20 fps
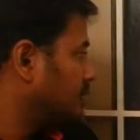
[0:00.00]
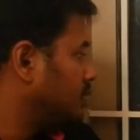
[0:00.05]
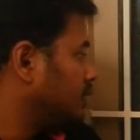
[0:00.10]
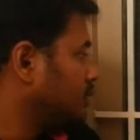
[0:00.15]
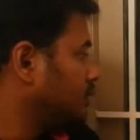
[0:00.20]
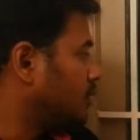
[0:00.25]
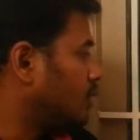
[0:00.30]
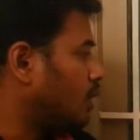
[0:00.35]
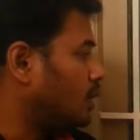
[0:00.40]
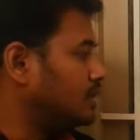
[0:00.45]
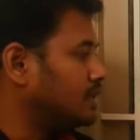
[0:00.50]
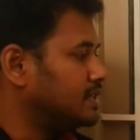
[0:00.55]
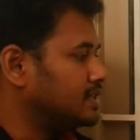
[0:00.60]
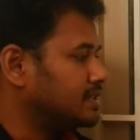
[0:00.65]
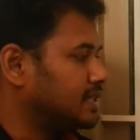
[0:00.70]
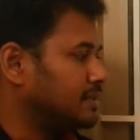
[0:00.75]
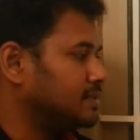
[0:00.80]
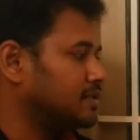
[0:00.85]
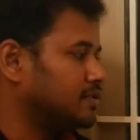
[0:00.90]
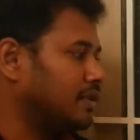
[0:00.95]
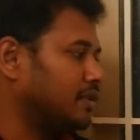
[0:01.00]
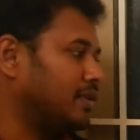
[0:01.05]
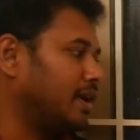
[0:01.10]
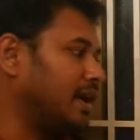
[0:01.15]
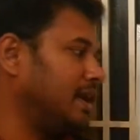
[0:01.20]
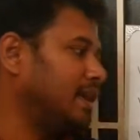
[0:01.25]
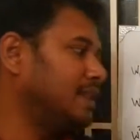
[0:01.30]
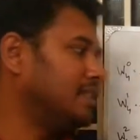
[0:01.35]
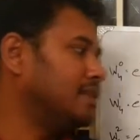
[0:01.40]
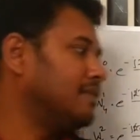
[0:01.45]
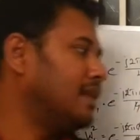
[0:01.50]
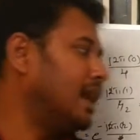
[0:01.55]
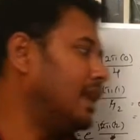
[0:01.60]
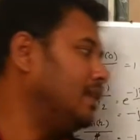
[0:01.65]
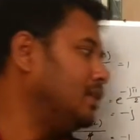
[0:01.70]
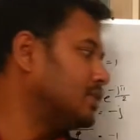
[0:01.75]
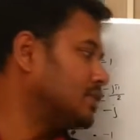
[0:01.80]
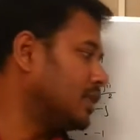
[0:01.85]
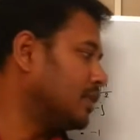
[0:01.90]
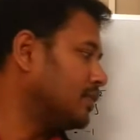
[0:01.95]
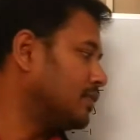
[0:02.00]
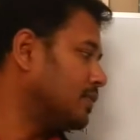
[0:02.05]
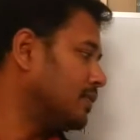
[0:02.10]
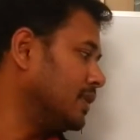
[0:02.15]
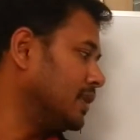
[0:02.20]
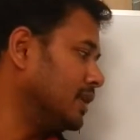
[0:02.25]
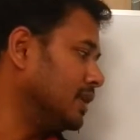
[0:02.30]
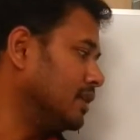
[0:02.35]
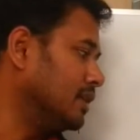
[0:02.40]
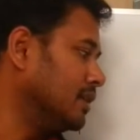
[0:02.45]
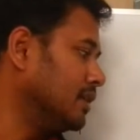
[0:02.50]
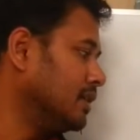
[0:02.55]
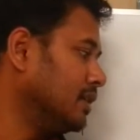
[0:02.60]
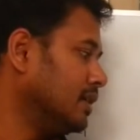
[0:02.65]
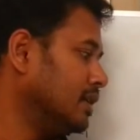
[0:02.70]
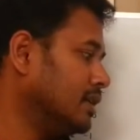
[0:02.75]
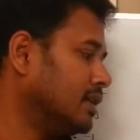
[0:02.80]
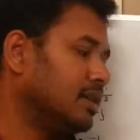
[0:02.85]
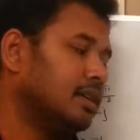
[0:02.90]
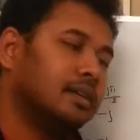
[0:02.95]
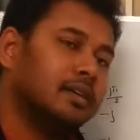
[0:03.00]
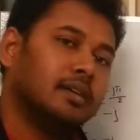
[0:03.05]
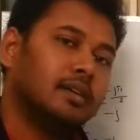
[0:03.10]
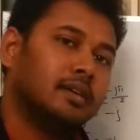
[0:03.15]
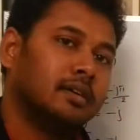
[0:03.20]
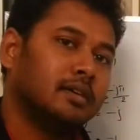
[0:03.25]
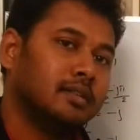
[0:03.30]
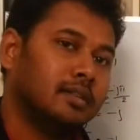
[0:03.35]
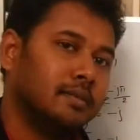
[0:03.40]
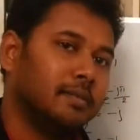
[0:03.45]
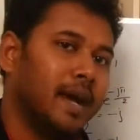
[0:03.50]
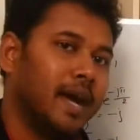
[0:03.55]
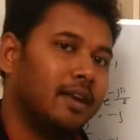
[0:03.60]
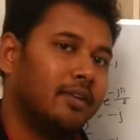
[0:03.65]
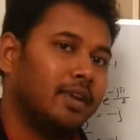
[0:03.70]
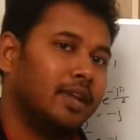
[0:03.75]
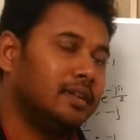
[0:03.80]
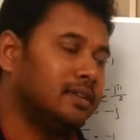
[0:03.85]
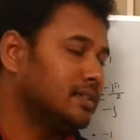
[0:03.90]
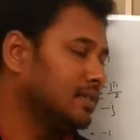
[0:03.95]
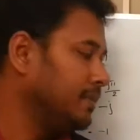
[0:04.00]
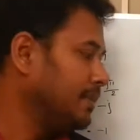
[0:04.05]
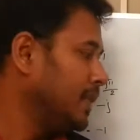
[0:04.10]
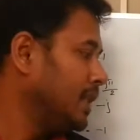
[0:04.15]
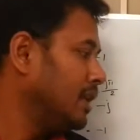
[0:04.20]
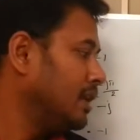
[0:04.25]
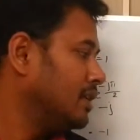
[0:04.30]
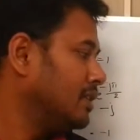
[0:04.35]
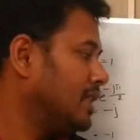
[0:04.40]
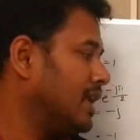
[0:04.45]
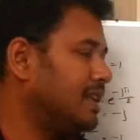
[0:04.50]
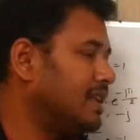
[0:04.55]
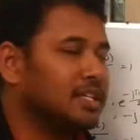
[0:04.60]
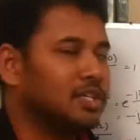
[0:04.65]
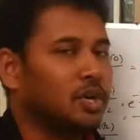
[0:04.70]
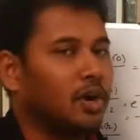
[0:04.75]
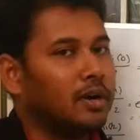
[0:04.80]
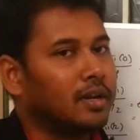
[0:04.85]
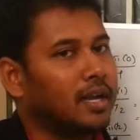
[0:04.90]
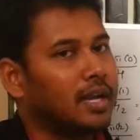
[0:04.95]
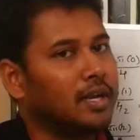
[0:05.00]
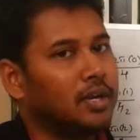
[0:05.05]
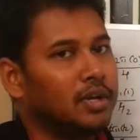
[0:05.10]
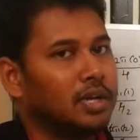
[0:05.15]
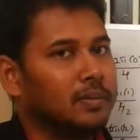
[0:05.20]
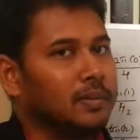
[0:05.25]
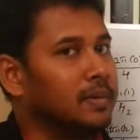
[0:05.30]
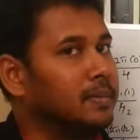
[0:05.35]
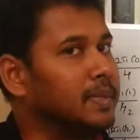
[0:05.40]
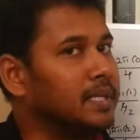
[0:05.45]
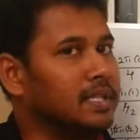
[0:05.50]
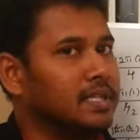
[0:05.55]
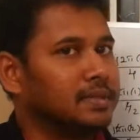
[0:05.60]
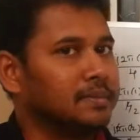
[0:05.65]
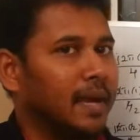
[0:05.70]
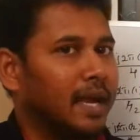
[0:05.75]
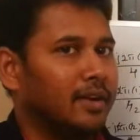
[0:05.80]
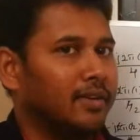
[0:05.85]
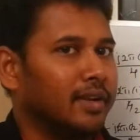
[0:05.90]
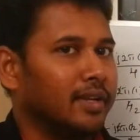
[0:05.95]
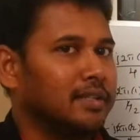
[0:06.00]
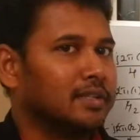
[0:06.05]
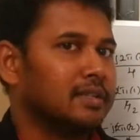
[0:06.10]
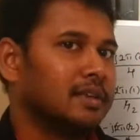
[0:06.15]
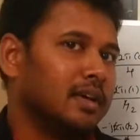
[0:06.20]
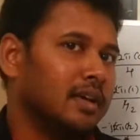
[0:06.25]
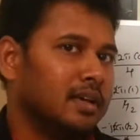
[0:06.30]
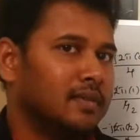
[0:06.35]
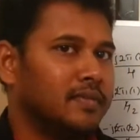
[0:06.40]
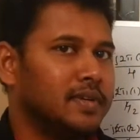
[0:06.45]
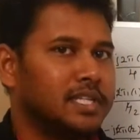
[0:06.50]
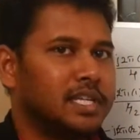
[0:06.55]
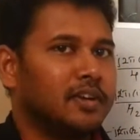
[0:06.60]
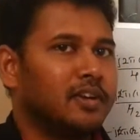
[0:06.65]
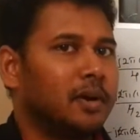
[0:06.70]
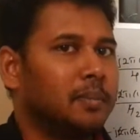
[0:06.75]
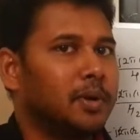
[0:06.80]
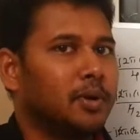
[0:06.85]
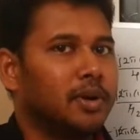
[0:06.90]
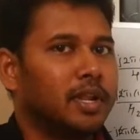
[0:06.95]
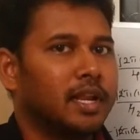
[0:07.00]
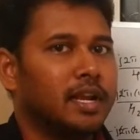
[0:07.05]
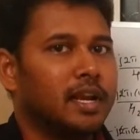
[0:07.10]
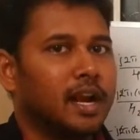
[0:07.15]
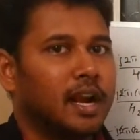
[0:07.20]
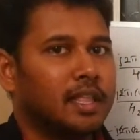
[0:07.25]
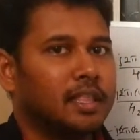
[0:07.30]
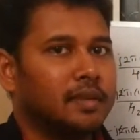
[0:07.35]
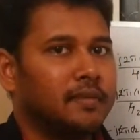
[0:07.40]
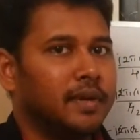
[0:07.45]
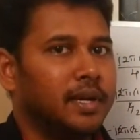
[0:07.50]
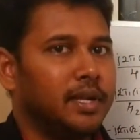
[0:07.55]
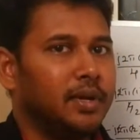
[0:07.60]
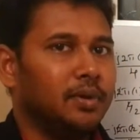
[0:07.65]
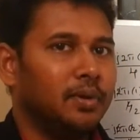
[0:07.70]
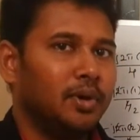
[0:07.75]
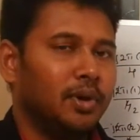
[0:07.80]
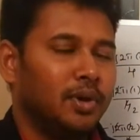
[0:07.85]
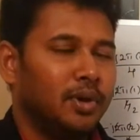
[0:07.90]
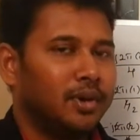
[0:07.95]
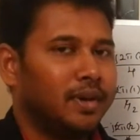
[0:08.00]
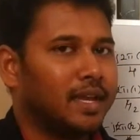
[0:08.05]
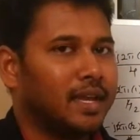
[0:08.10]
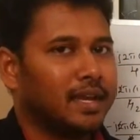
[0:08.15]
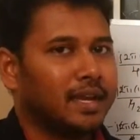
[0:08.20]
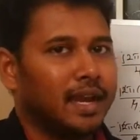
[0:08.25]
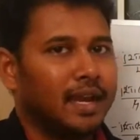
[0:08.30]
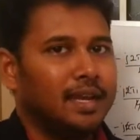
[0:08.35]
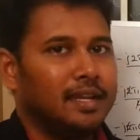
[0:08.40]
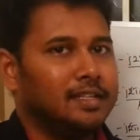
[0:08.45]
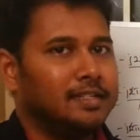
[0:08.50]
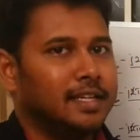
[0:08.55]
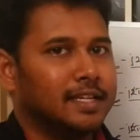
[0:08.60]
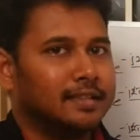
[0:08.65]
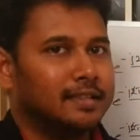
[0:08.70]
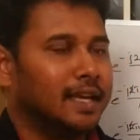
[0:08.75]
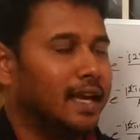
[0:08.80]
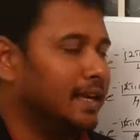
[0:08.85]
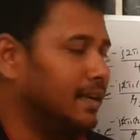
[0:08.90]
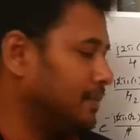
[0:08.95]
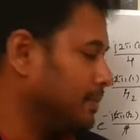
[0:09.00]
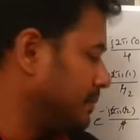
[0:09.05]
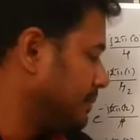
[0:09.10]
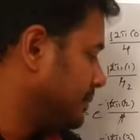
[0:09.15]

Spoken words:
do all these steps for finding the values of the matrix. There is a shortcut to remember this matrix, which I have uploaded in another video. You can kindly check that.